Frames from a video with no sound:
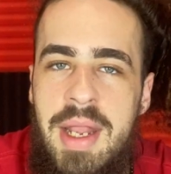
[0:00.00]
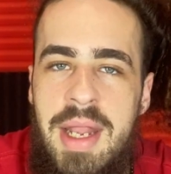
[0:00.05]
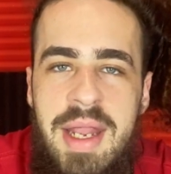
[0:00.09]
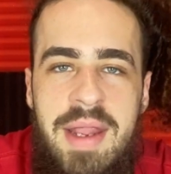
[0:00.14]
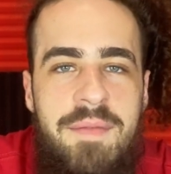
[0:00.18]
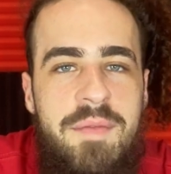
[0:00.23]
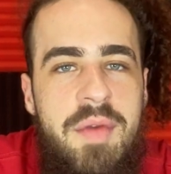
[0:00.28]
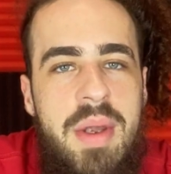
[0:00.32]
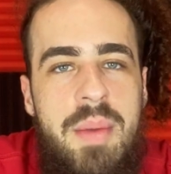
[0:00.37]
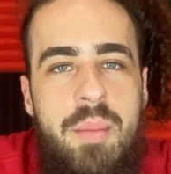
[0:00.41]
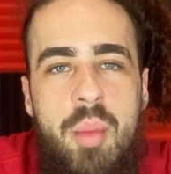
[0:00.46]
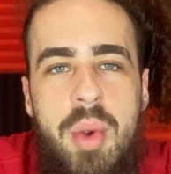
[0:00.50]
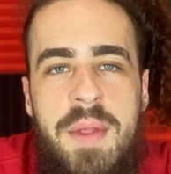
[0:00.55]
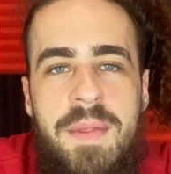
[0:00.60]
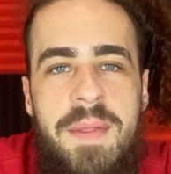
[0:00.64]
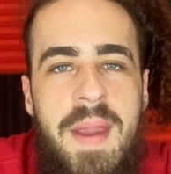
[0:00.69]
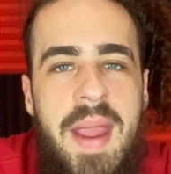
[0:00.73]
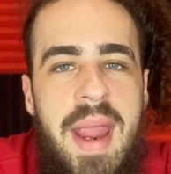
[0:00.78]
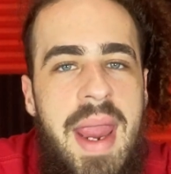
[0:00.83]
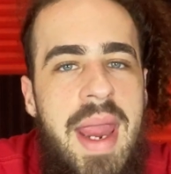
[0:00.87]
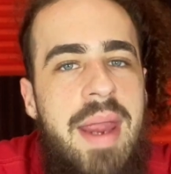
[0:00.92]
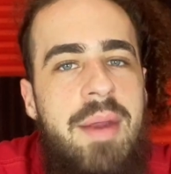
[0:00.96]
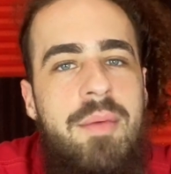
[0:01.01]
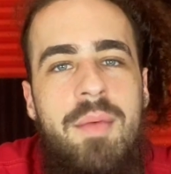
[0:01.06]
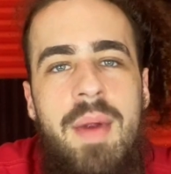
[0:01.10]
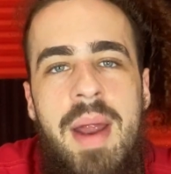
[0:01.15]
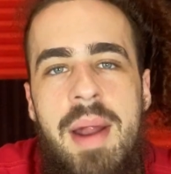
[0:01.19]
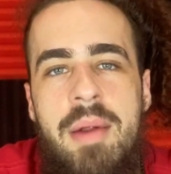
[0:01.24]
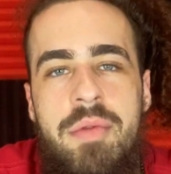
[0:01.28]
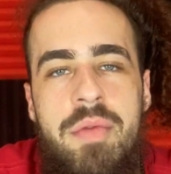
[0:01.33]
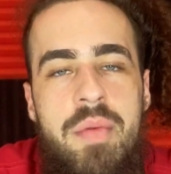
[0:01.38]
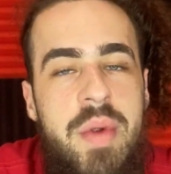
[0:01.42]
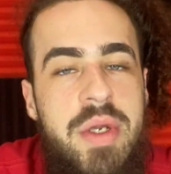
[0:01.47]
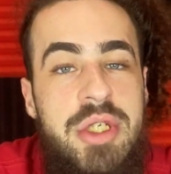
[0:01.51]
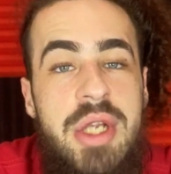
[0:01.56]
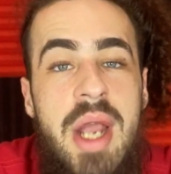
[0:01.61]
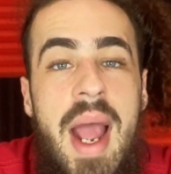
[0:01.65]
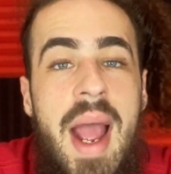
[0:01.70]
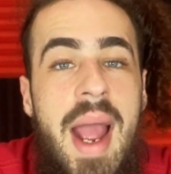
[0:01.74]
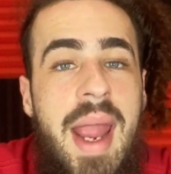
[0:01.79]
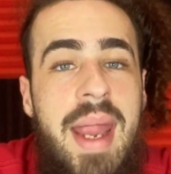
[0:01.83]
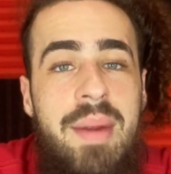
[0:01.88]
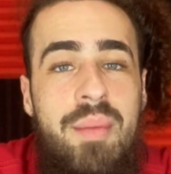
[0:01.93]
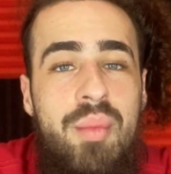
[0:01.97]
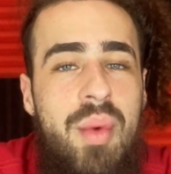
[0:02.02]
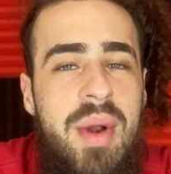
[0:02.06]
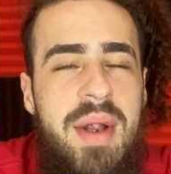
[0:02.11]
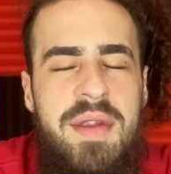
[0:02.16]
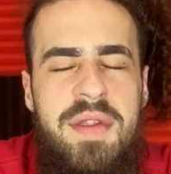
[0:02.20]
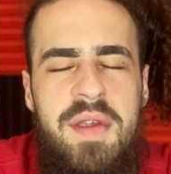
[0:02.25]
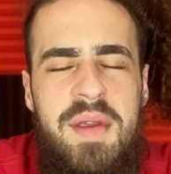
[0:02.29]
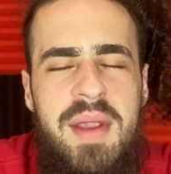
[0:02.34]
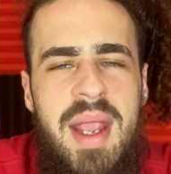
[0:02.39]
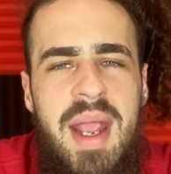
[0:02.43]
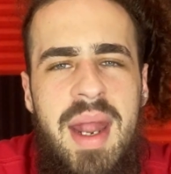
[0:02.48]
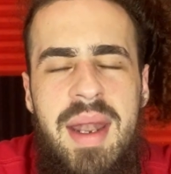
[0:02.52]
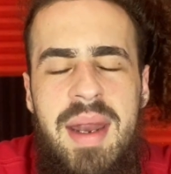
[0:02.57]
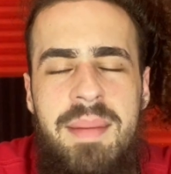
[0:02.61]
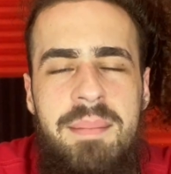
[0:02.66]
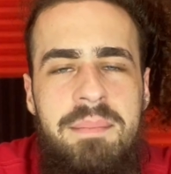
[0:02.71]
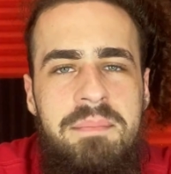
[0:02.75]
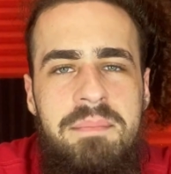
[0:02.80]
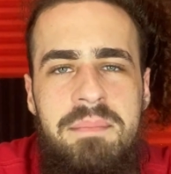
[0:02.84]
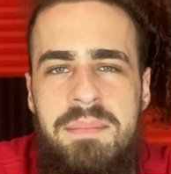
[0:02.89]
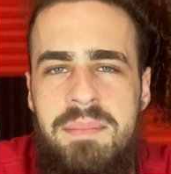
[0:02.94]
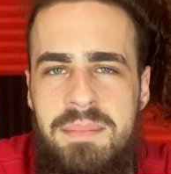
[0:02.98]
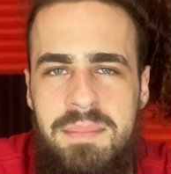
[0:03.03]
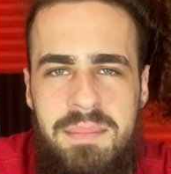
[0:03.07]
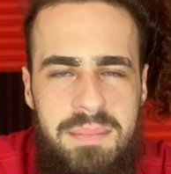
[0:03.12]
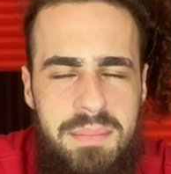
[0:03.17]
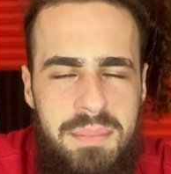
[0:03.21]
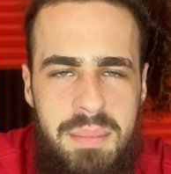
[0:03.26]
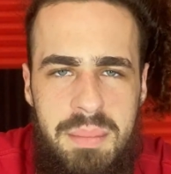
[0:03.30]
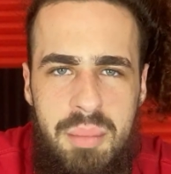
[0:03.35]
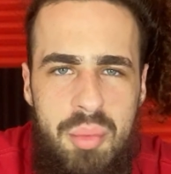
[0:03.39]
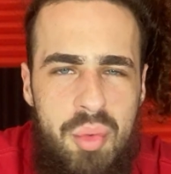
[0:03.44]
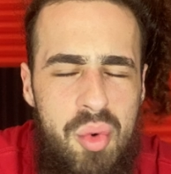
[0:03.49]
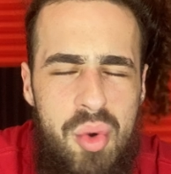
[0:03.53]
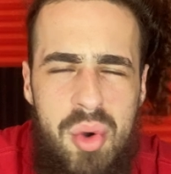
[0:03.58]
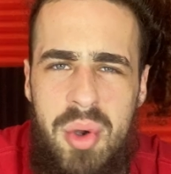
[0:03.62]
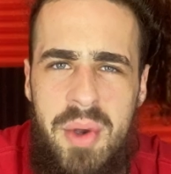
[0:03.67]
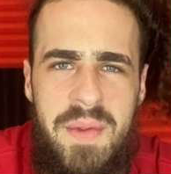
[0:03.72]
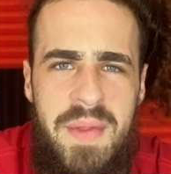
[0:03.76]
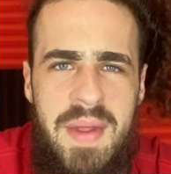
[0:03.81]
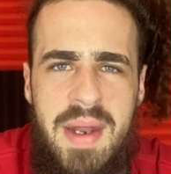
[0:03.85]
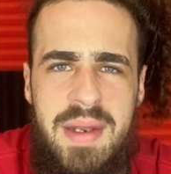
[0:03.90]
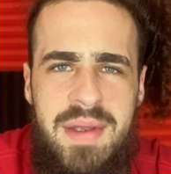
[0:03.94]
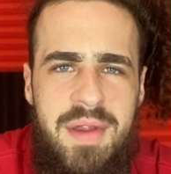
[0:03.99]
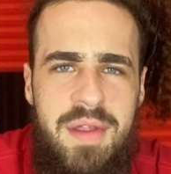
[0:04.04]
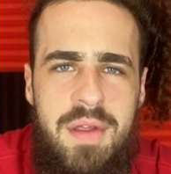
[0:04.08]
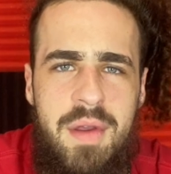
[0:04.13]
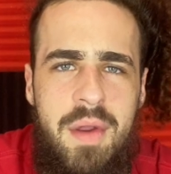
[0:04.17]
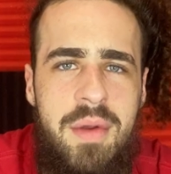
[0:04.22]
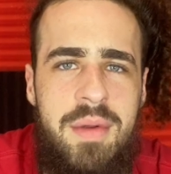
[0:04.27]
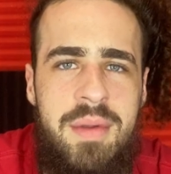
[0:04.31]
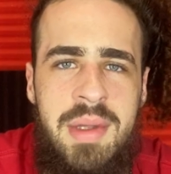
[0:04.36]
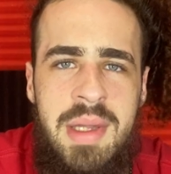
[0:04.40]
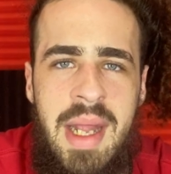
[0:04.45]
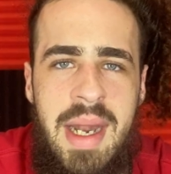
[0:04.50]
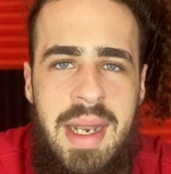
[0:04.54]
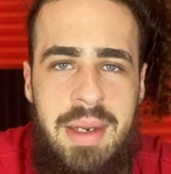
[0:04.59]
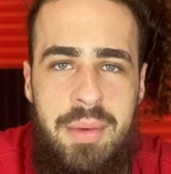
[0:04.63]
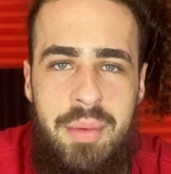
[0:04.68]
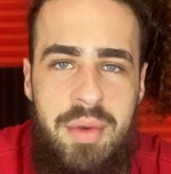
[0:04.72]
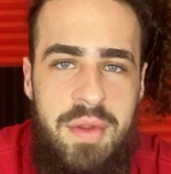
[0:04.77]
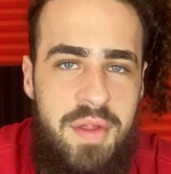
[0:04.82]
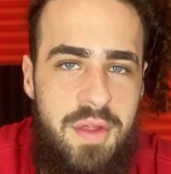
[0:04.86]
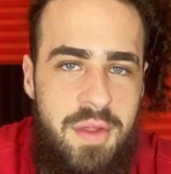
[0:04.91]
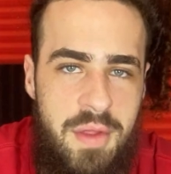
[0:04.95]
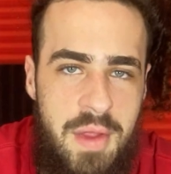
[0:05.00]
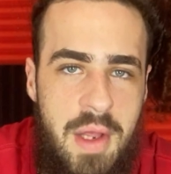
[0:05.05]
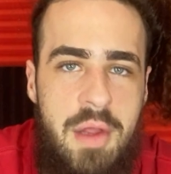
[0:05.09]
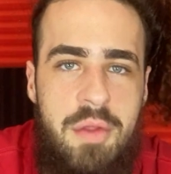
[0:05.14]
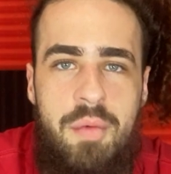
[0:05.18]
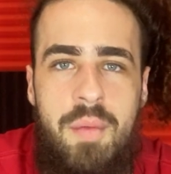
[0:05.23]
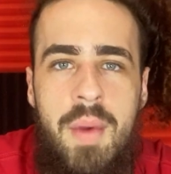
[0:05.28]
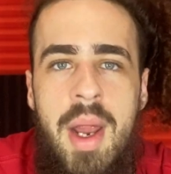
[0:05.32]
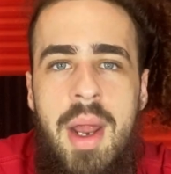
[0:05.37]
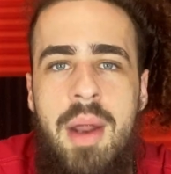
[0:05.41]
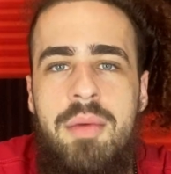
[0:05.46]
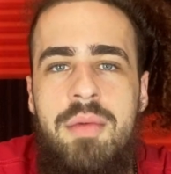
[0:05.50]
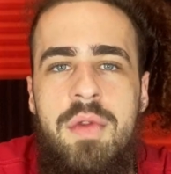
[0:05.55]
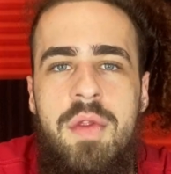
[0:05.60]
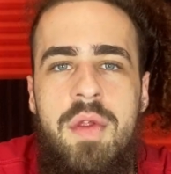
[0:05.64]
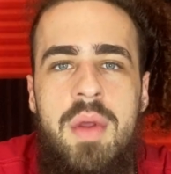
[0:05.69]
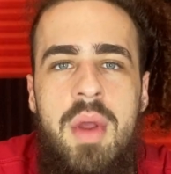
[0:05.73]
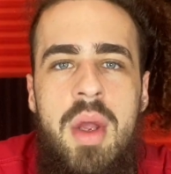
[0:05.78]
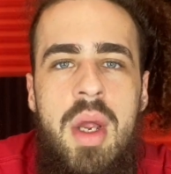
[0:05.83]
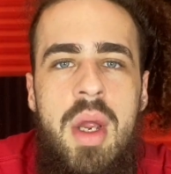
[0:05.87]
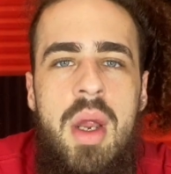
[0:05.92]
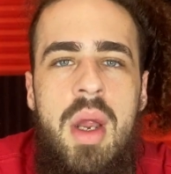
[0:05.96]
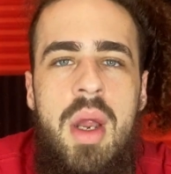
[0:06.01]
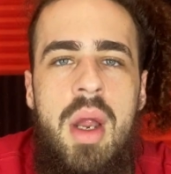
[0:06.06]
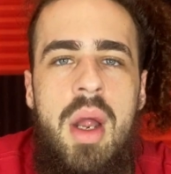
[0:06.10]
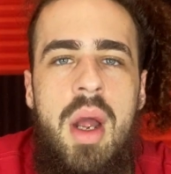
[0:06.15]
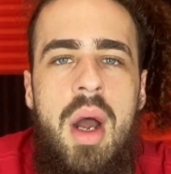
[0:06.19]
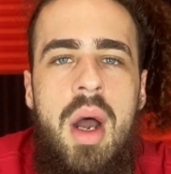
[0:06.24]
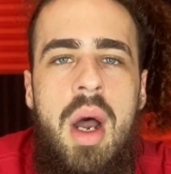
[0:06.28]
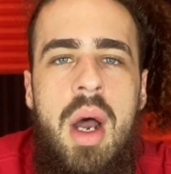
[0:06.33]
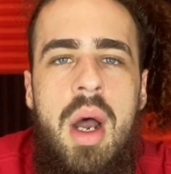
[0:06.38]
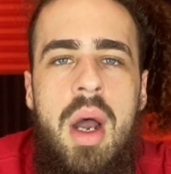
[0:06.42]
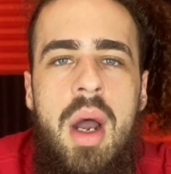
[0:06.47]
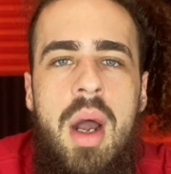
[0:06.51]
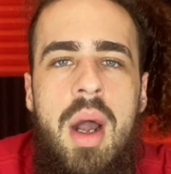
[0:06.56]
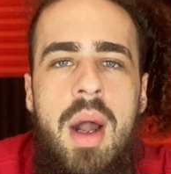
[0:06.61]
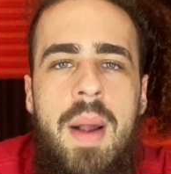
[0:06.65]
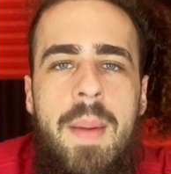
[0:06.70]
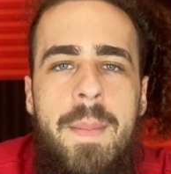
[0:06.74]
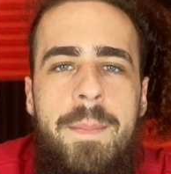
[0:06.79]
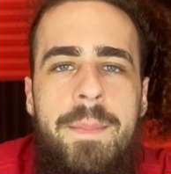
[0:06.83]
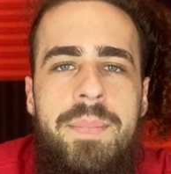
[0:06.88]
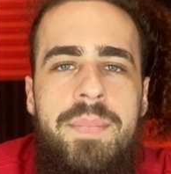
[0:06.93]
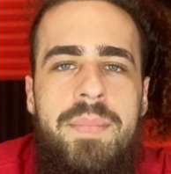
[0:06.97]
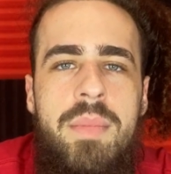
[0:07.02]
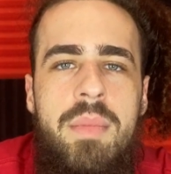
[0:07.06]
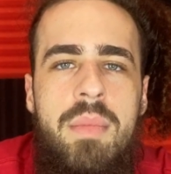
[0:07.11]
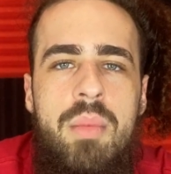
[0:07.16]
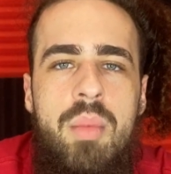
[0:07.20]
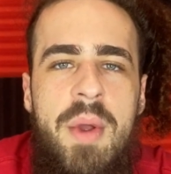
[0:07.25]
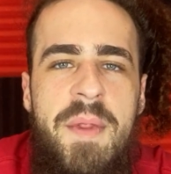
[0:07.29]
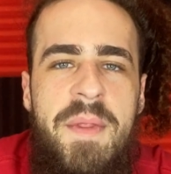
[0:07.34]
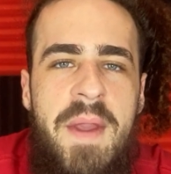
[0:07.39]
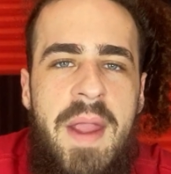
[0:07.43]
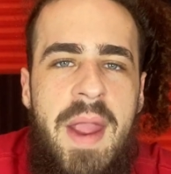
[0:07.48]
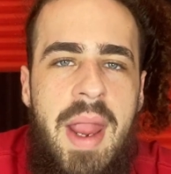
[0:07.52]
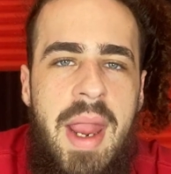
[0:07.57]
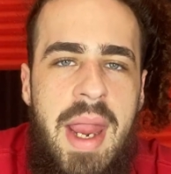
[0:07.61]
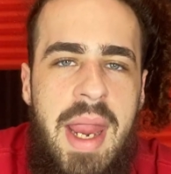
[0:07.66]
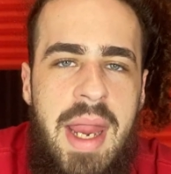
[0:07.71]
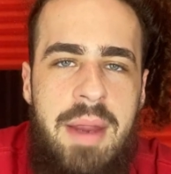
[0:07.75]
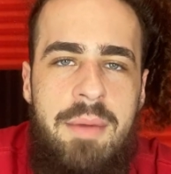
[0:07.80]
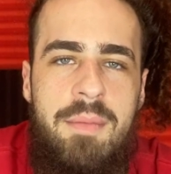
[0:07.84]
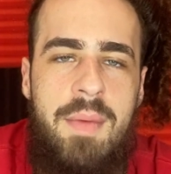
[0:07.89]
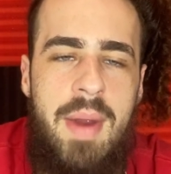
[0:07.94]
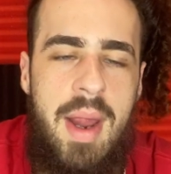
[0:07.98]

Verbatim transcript: even with eight rounds, which I once again am more than certain that it was six rounds. Uh, with eight